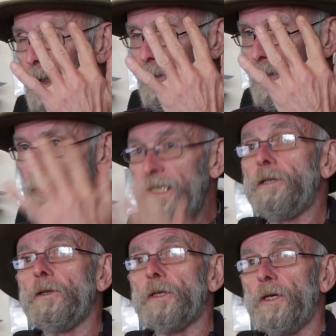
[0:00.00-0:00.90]

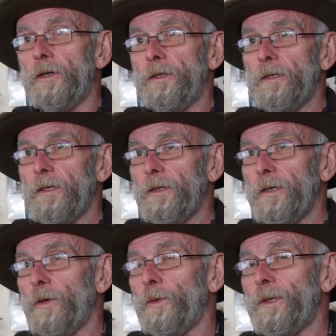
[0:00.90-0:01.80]
Needle Gun
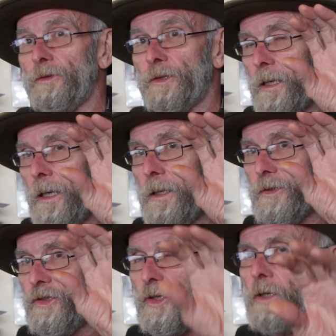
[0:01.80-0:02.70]
was a
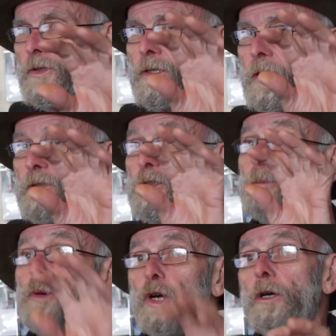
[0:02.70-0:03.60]
shot as a
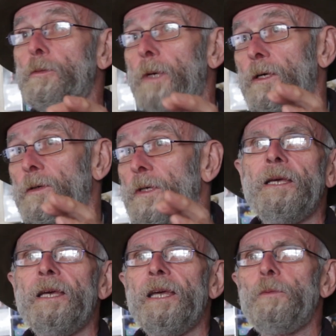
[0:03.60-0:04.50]
promo.
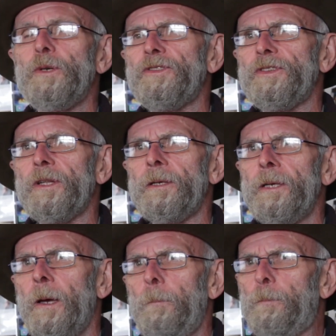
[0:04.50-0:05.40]
It was the
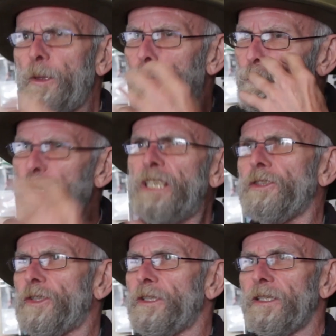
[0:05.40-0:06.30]

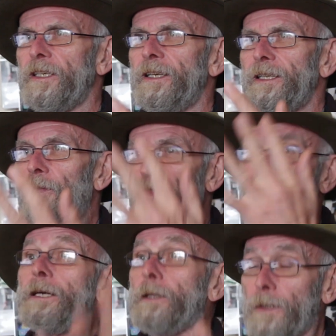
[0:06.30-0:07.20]
biggest thing